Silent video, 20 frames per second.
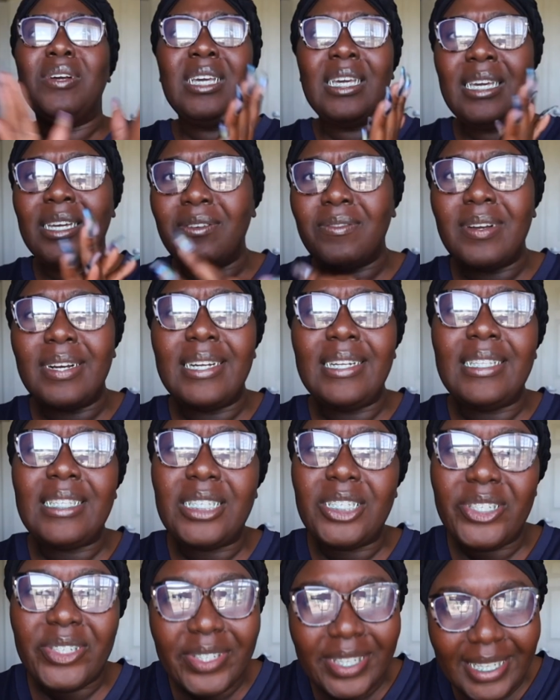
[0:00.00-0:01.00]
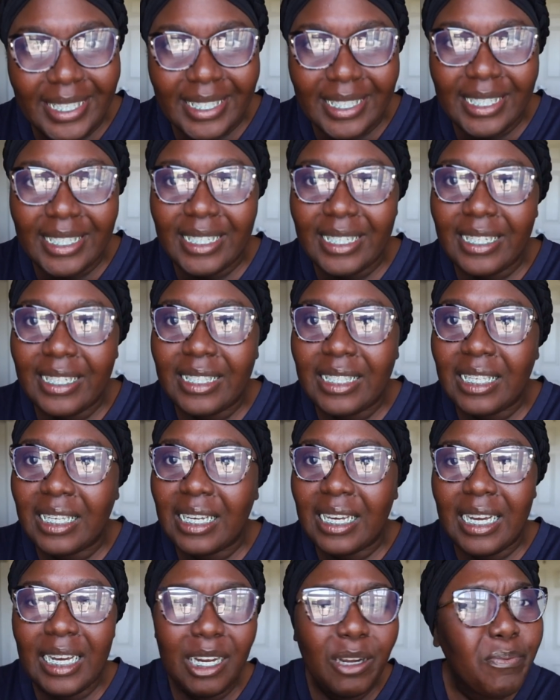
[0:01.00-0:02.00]
We getting ready to transition
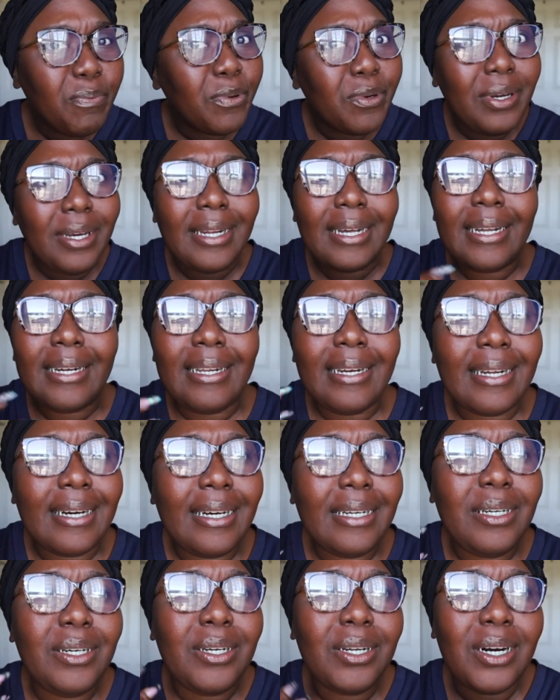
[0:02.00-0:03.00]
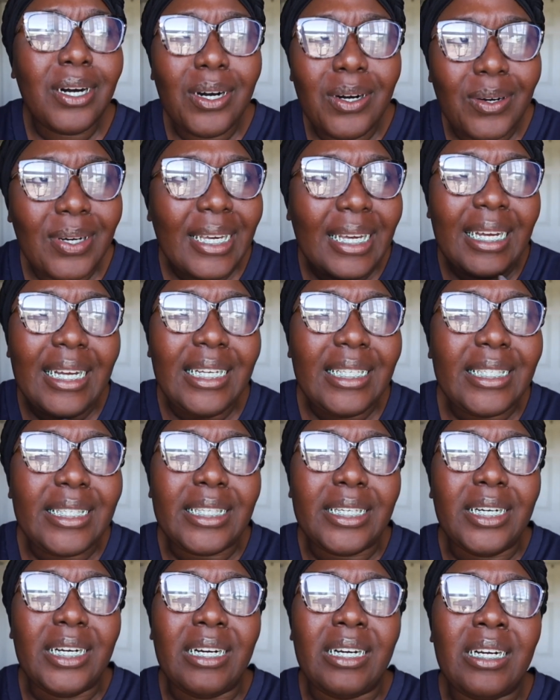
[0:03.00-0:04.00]
into April and I did not know
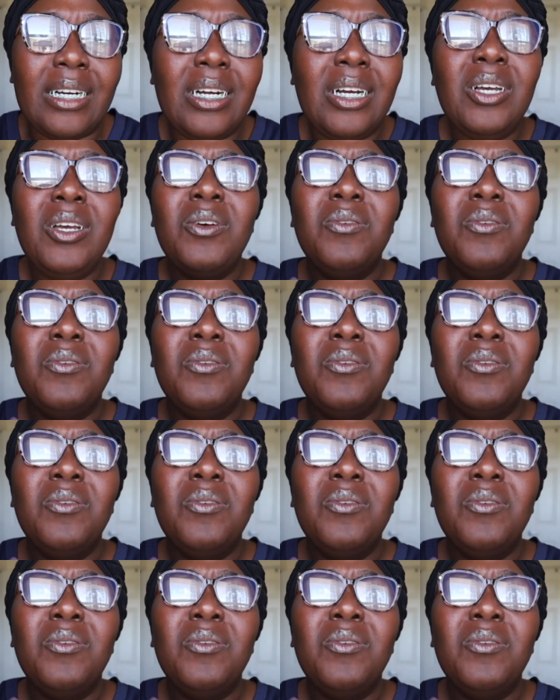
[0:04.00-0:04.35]
Easter